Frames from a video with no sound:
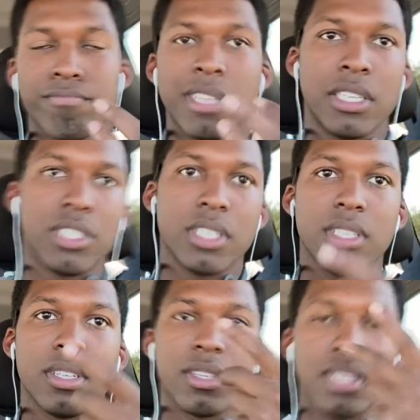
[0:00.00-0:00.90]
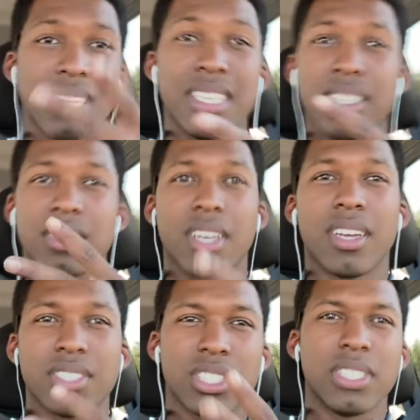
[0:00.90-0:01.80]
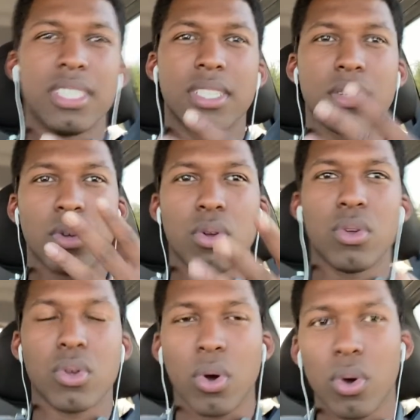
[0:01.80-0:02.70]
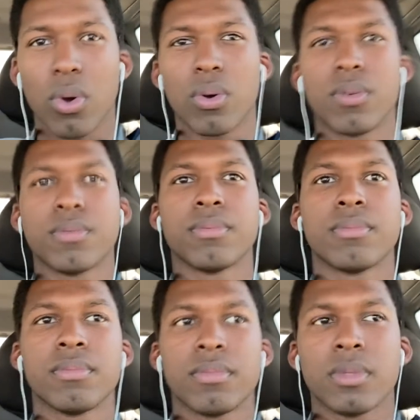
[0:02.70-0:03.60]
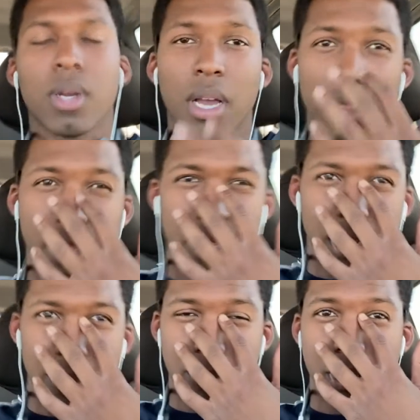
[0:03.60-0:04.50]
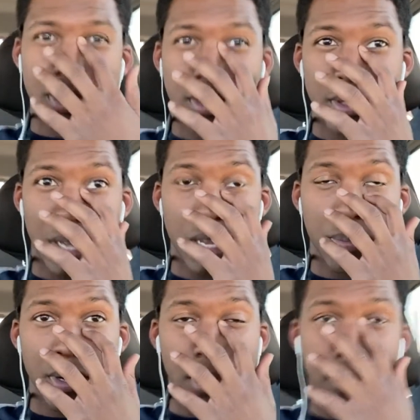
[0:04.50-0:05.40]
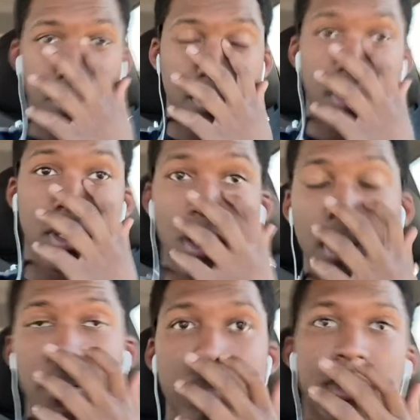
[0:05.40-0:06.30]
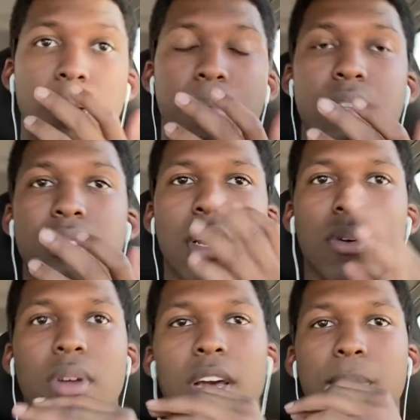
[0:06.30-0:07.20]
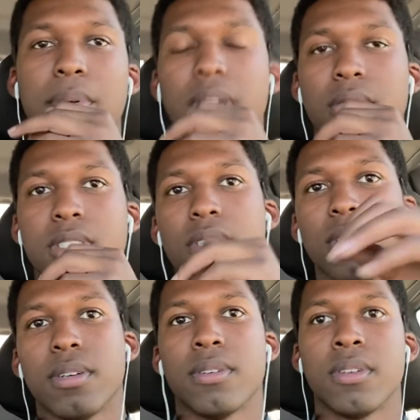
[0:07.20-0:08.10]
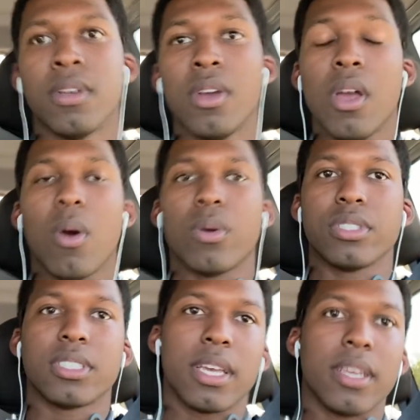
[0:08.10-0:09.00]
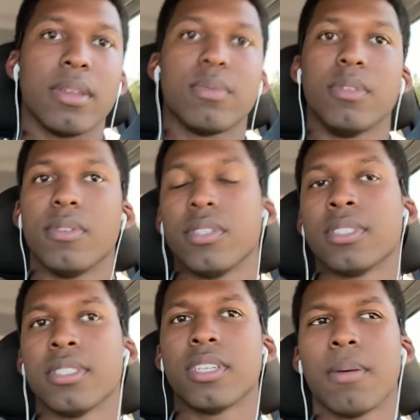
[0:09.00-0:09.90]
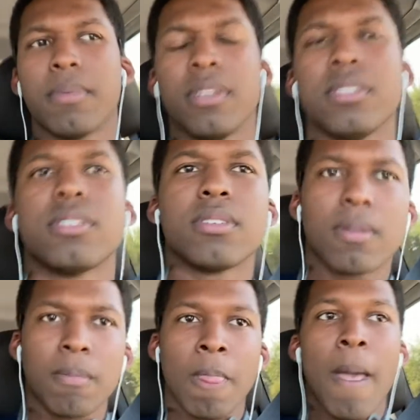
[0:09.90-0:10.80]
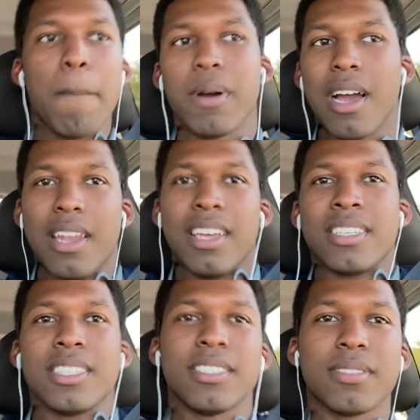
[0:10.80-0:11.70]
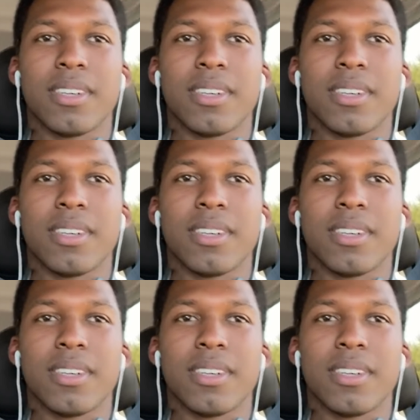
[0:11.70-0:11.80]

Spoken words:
Ichi, Ni, San, Shi, Go. I think that's how you pronounce them in Japanese. I don't know how to pronounce or say reverse in Japanese, but I liked it.